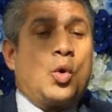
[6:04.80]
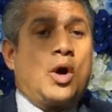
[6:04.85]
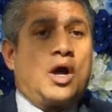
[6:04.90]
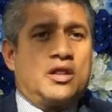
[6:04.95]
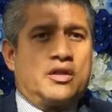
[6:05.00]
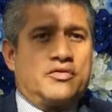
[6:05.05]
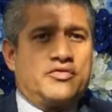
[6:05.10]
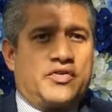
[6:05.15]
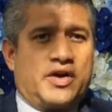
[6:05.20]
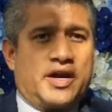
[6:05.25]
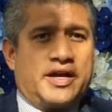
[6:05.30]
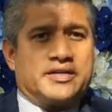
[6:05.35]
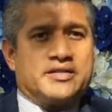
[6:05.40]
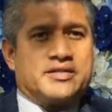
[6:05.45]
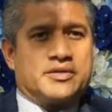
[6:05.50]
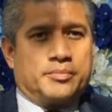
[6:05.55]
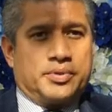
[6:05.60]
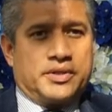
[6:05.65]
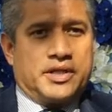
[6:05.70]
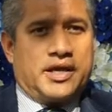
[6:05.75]

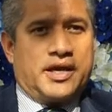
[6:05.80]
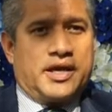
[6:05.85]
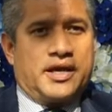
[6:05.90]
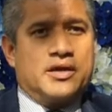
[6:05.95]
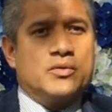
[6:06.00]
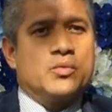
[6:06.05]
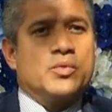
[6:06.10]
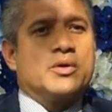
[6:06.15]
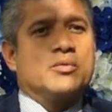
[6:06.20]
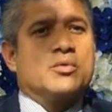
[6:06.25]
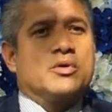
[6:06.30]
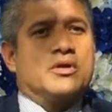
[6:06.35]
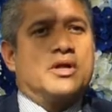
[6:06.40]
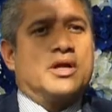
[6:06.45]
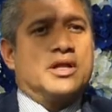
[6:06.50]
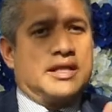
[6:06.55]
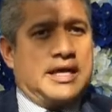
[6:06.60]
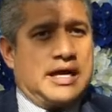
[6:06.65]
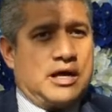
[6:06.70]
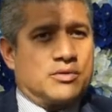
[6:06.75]
qualified to play, we will
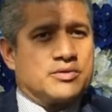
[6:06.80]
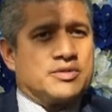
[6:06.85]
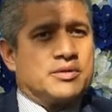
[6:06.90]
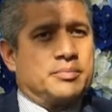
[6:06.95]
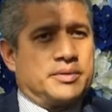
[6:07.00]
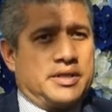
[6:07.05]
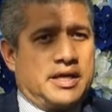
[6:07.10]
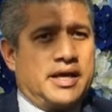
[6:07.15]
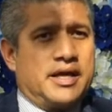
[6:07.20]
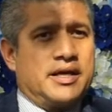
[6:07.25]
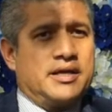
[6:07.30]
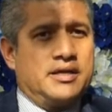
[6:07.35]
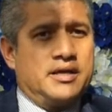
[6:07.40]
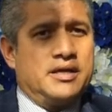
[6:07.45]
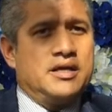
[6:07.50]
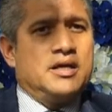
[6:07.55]
allow to play.